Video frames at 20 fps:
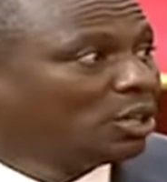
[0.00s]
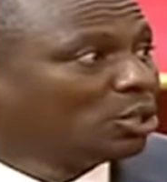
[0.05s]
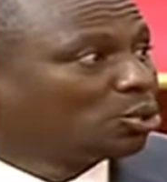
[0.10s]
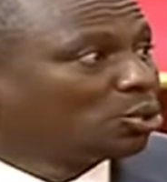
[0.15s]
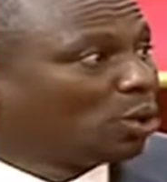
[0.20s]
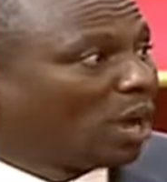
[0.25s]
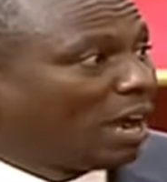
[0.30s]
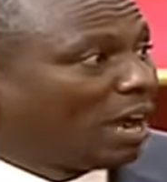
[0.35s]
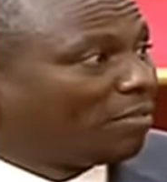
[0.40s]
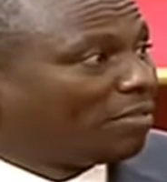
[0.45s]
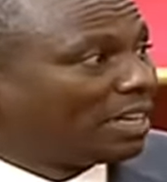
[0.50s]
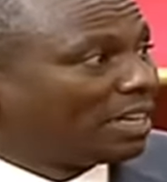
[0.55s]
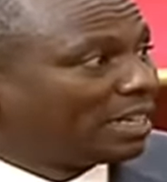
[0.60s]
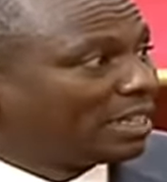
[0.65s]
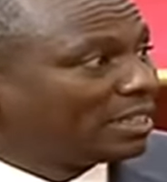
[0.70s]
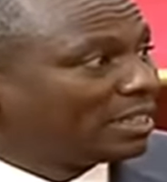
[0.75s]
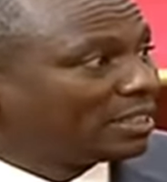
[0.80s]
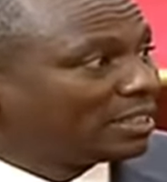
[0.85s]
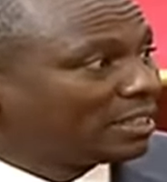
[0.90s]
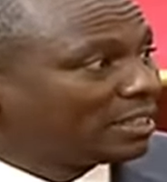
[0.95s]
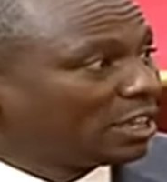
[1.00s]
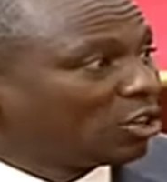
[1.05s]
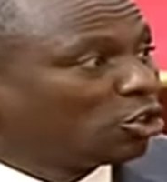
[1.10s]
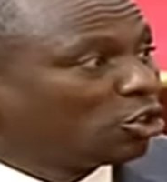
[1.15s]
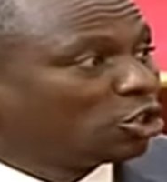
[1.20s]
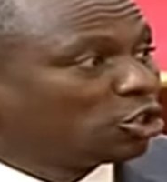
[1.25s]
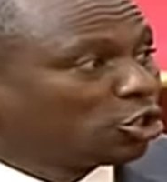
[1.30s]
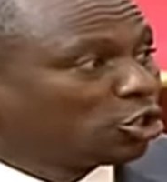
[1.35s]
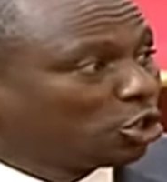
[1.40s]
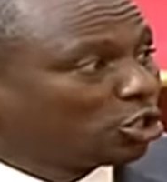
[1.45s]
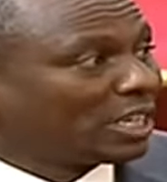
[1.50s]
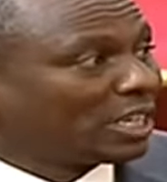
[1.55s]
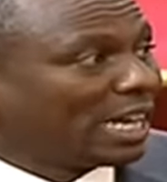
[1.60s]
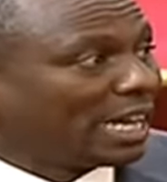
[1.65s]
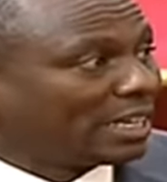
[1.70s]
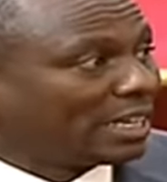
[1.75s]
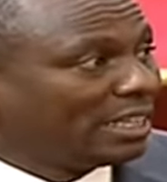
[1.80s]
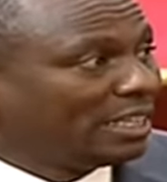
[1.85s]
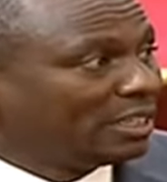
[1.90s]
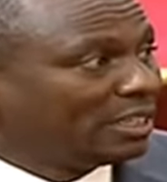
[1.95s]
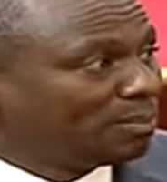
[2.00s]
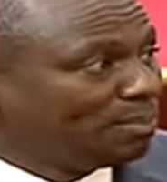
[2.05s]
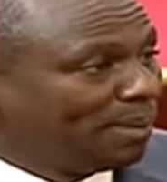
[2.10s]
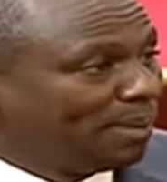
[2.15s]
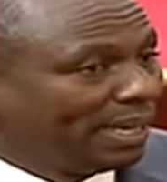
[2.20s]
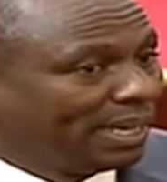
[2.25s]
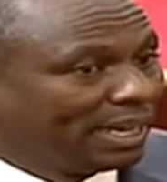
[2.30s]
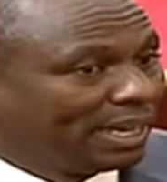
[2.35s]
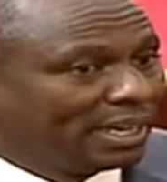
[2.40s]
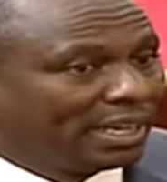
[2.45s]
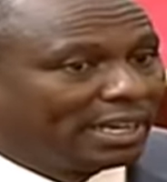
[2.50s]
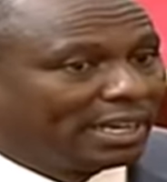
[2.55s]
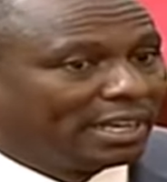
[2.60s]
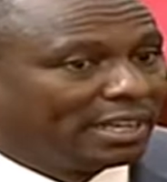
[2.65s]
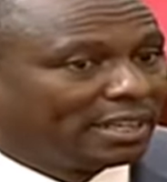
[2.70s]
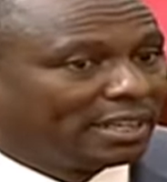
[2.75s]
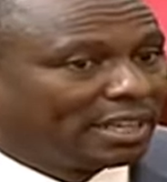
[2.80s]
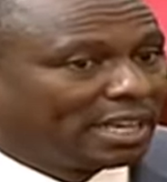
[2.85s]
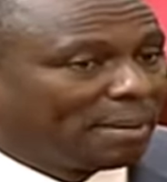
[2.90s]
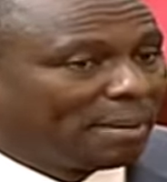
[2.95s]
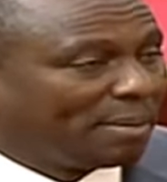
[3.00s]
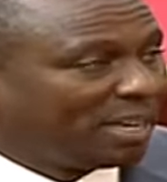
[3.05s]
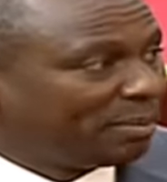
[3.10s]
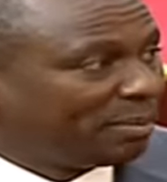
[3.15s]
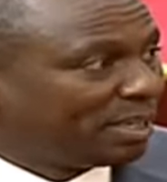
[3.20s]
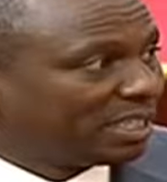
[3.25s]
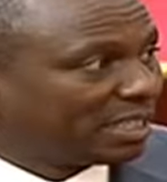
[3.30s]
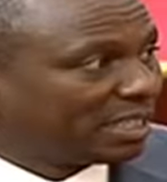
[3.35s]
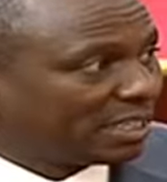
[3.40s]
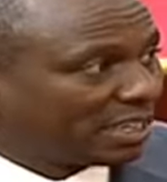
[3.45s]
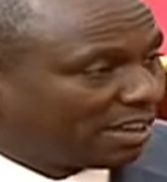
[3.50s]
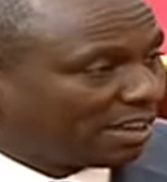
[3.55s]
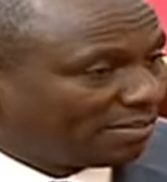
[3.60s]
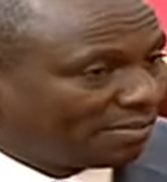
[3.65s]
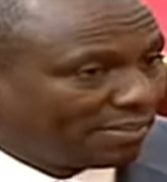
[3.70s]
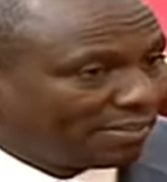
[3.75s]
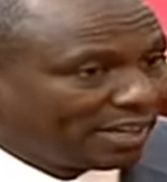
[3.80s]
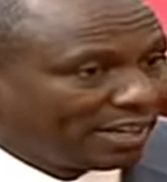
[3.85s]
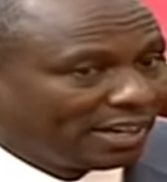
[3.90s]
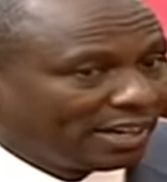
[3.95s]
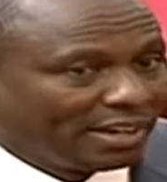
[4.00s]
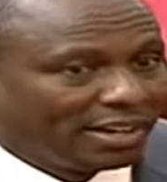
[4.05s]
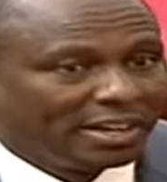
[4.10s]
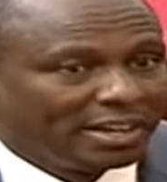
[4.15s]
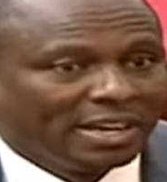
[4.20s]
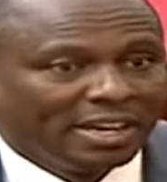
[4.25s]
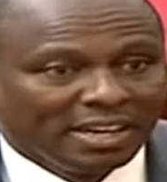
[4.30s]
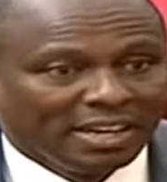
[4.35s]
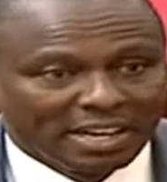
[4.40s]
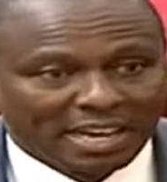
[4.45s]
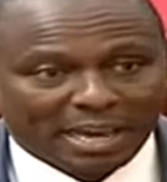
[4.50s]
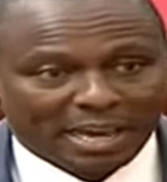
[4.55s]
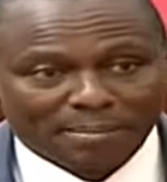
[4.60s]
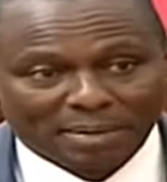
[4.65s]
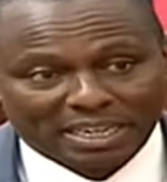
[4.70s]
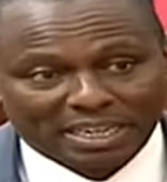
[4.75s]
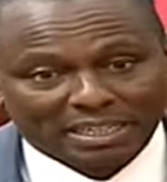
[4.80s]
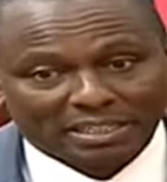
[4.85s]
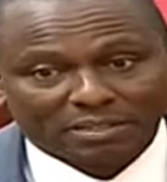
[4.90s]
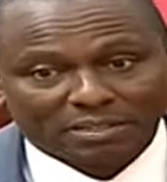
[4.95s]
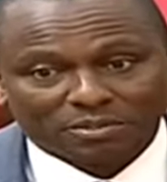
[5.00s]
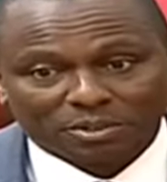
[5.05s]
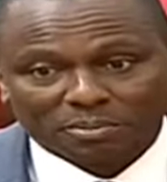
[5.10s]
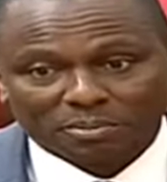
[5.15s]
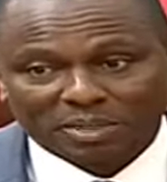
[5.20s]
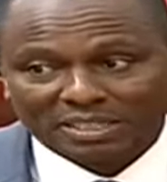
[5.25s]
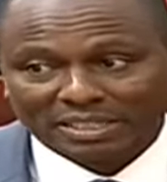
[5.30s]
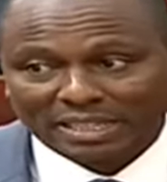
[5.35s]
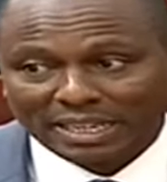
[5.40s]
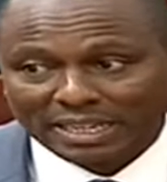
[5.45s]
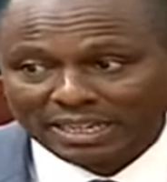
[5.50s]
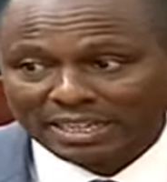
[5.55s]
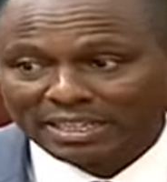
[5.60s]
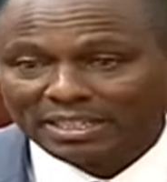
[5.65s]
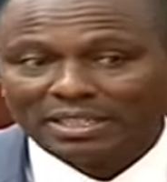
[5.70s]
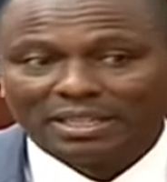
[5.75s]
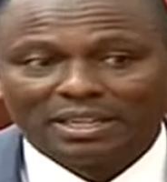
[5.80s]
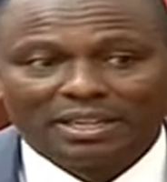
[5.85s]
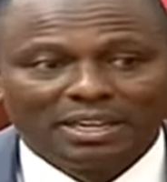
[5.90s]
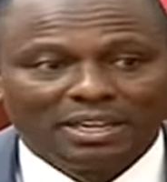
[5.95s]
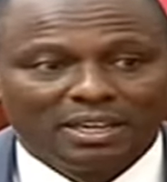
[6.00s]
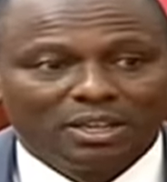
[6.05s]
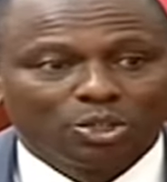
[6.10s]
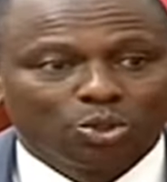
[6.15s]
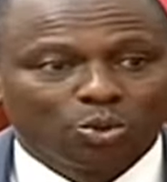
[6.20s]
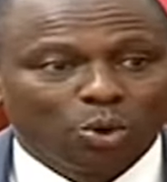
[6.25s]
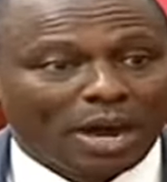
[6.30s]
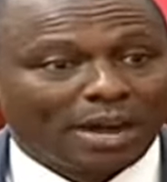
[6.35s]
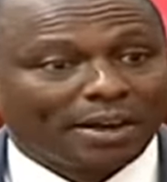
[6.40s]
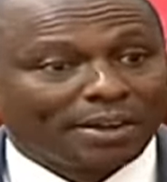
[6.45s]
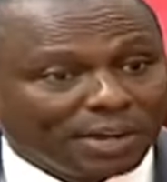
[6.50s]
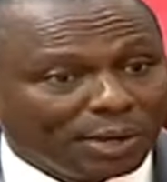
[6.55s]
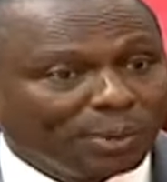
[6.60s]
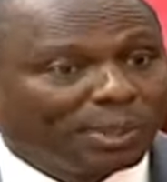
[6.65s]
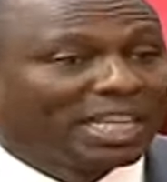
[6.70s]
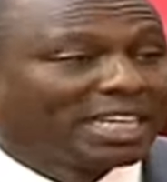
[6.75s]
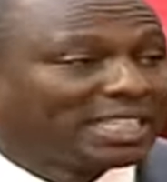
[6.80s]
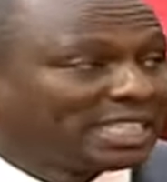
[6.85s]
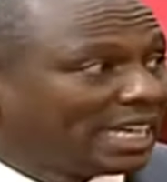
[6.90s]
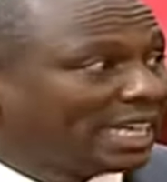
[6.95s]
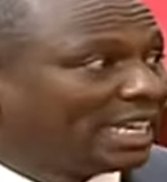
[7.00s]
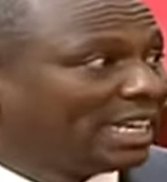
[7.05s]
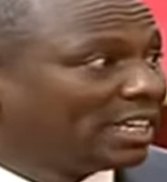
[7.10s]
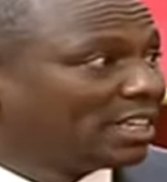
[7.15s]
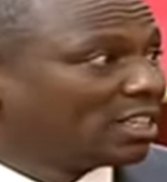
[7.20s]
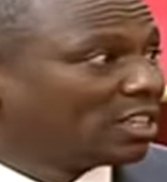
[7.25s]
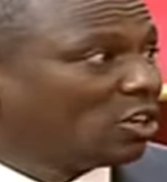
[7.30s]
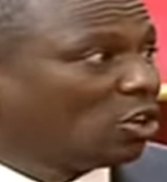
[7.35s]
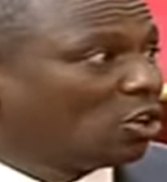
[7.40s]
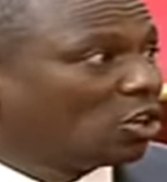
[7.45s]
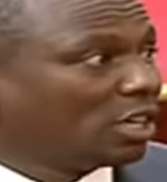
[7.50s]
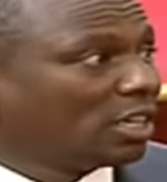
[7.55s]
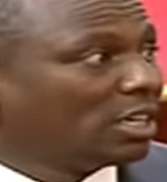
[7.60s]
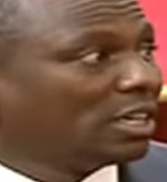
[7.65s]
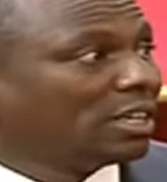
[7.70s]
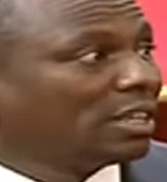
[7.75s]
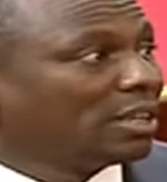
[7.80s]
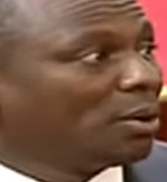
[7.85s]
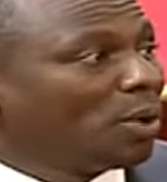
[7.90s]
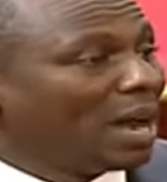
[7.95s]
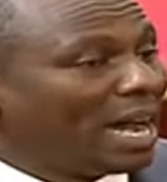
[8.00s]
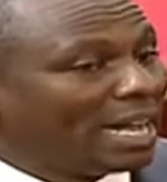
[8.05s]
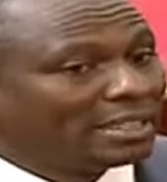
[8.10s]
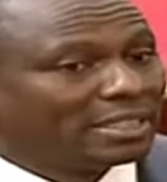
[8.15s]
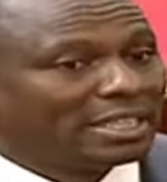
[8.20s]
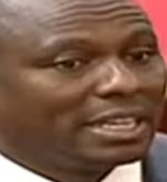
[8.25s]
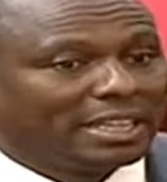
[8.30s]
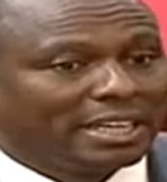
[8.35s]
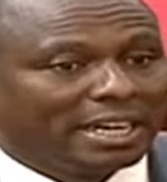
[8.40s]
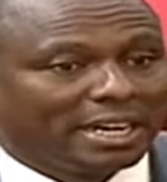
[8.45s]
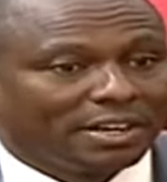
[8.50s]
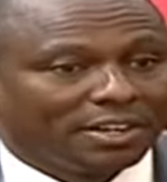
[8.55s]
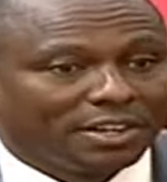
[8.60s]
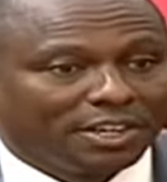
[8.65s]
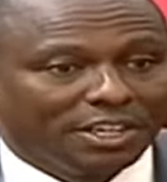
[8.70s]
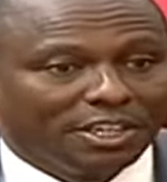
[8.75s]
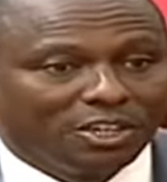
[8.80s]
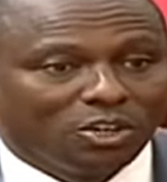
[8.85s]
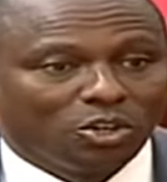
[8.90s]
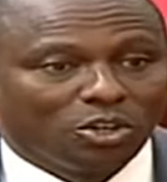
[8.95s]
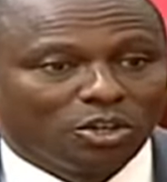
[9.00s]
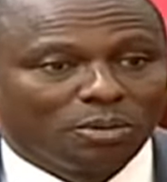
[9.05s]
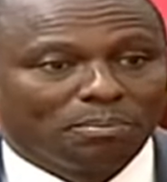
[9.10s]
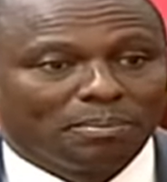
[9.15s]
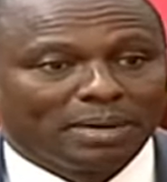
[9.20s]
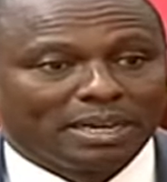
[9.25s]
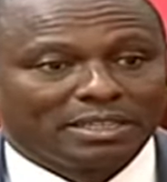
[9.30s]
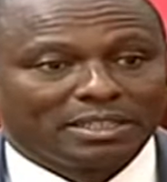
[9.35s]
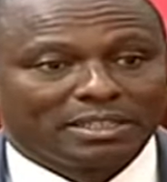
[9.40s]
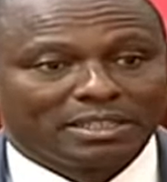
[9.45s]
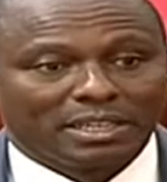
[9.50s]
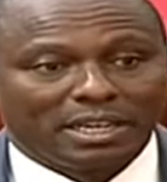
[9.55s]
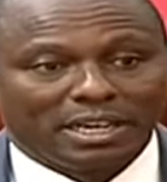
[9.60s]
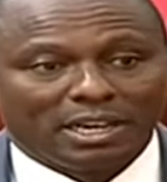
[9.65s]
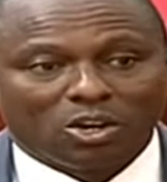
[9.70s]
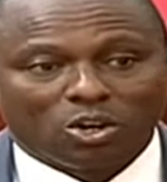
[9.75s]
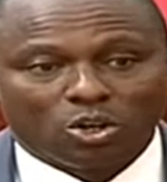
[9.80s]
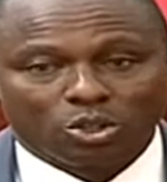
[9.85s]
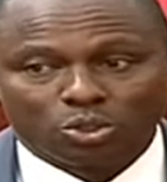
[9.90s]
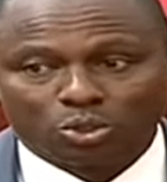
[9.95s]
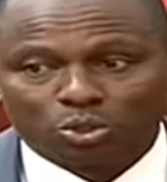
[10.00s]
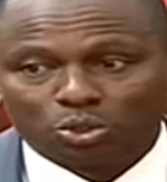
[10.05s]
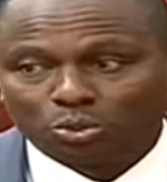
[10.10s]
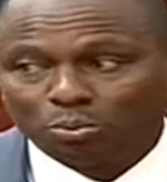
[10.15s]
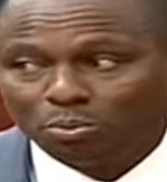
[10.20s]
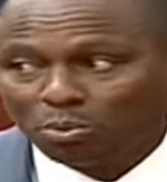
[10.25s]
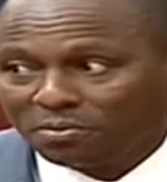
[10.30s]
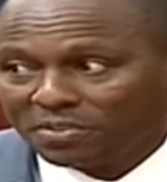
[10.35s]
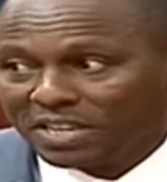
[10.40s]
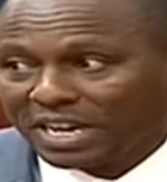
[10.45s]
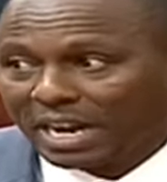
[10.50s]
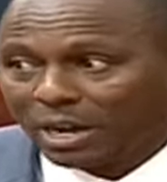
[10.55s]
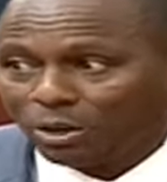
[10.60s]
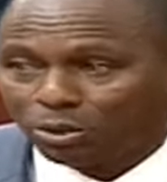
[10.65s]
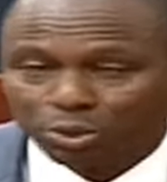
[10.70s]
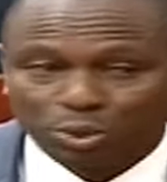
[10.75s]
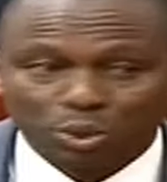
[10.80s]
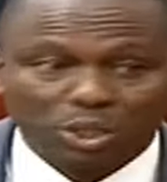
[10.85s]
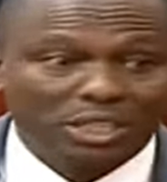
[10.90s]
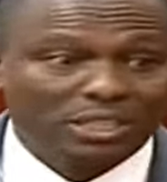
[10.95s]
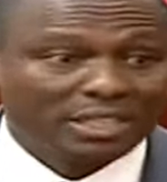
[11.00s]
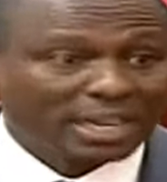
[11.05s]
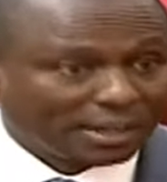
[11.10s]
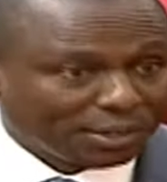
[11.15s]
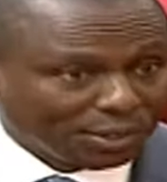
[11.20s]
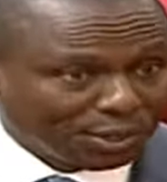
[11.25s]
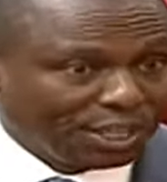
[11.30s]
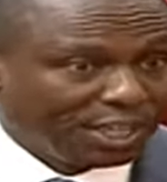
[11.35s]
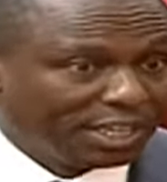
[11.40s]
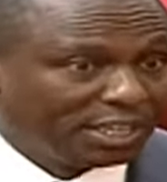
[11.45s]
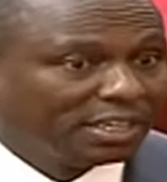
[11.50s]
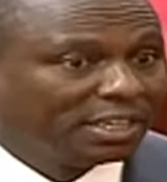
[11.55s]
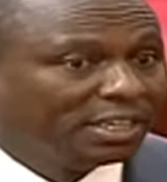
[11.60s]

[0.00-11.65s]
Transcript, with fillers: to have a second shot at this bill and the amendments that have emanated from the Senate, to agree with the Senate on the ones that they agree on, but also to move the House to disagree